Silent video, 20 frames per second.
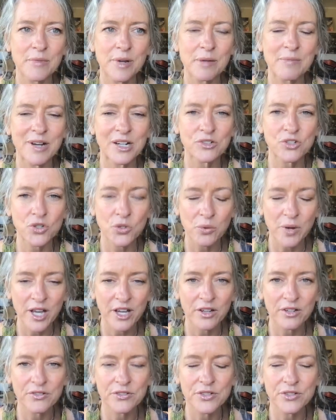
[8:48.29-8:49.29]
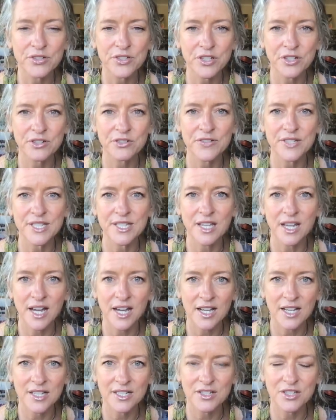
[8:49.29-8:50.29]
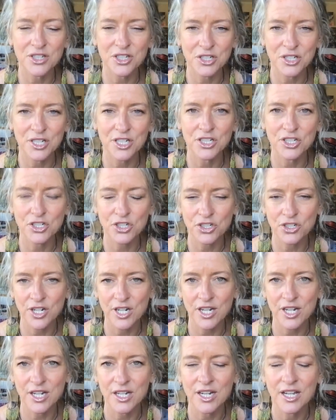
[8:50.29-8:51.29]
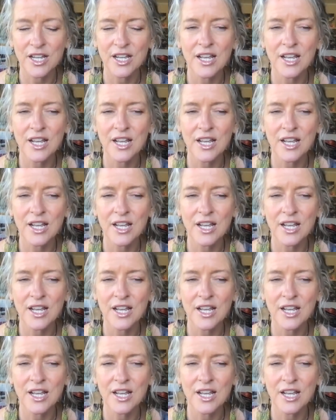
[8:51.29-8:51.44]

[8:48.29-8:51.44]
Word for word: about 12 who serve as guides during your training